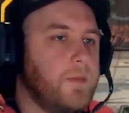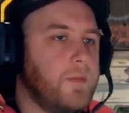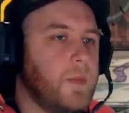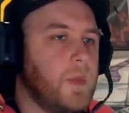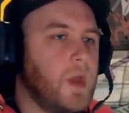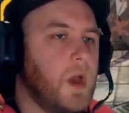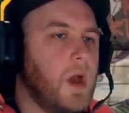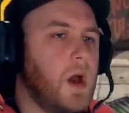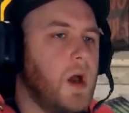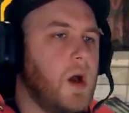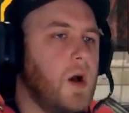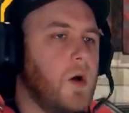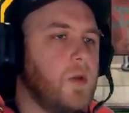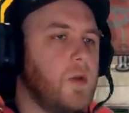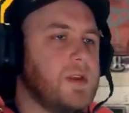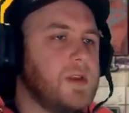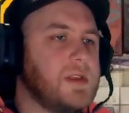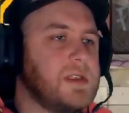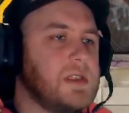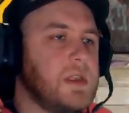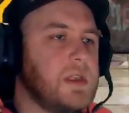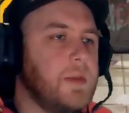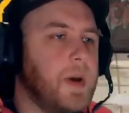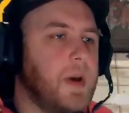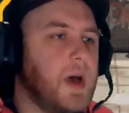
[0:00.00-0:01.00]
Oh, this
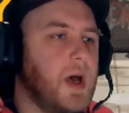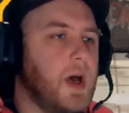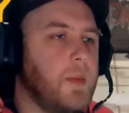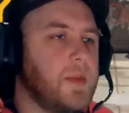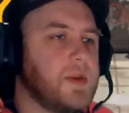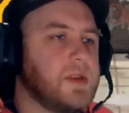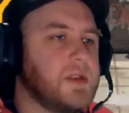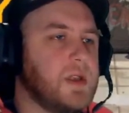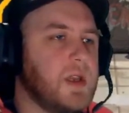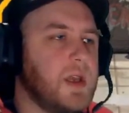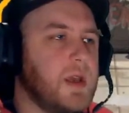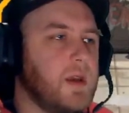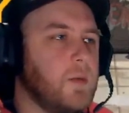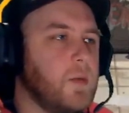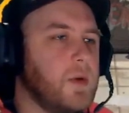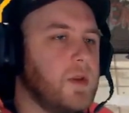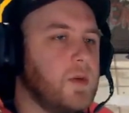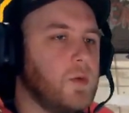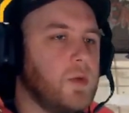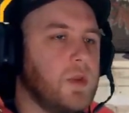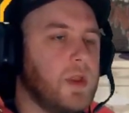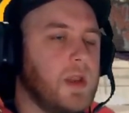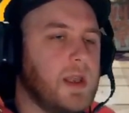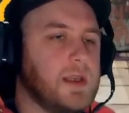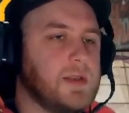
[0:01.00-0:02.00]
is the pub, isn't it? With
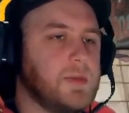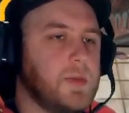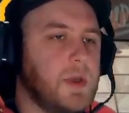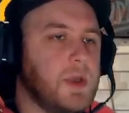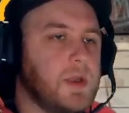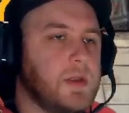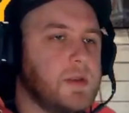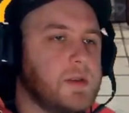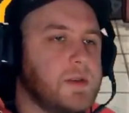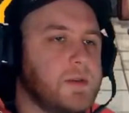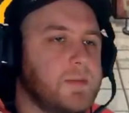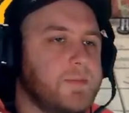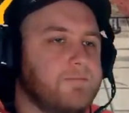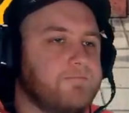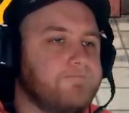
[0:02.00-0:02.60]
all the lesbians.